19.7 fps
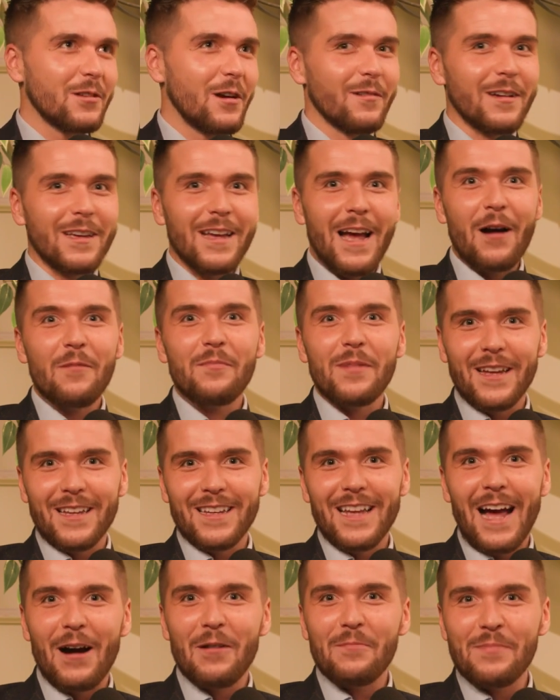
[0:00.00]
Sorry,
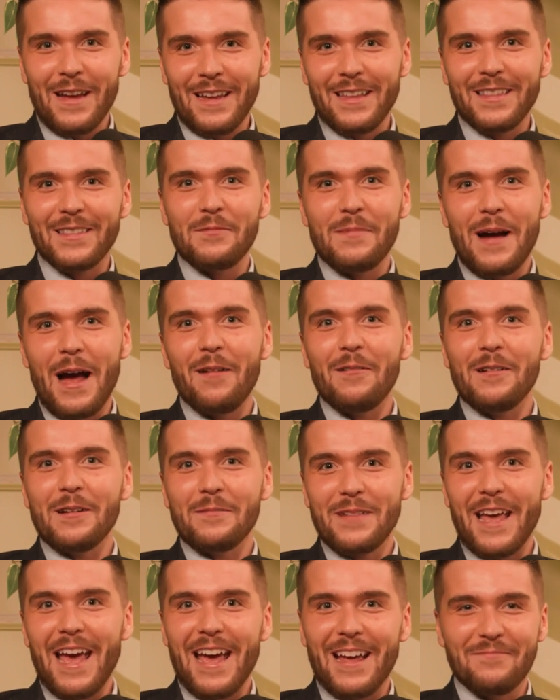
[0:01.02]
helping them out
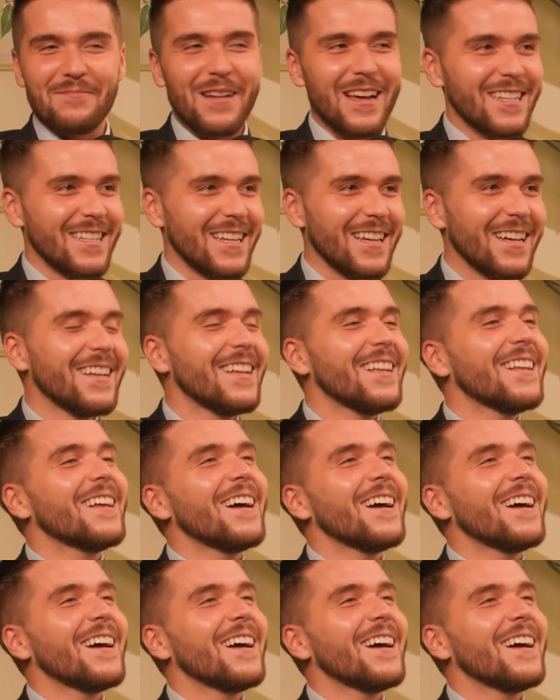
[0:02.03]
and getting better.